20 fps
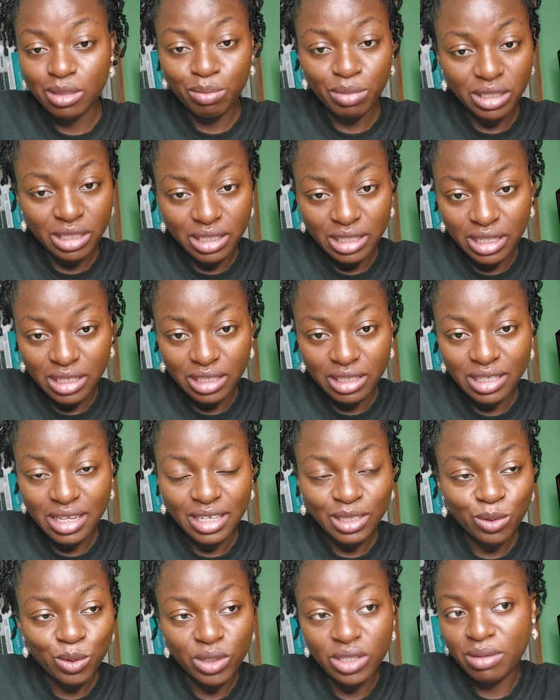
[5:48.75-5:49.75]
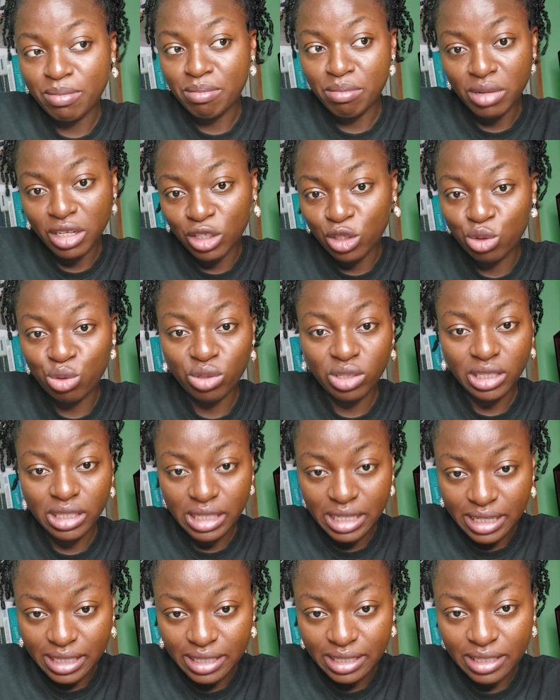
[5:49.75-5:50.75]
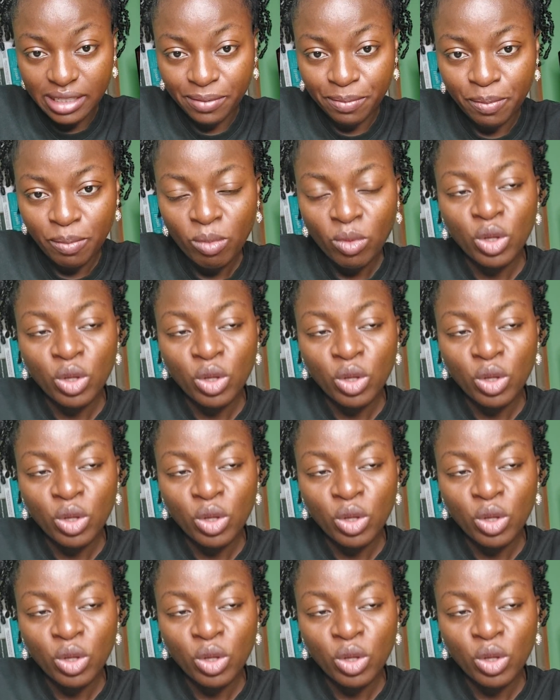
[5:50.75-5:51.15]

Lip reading: business. That's what it means to CAC.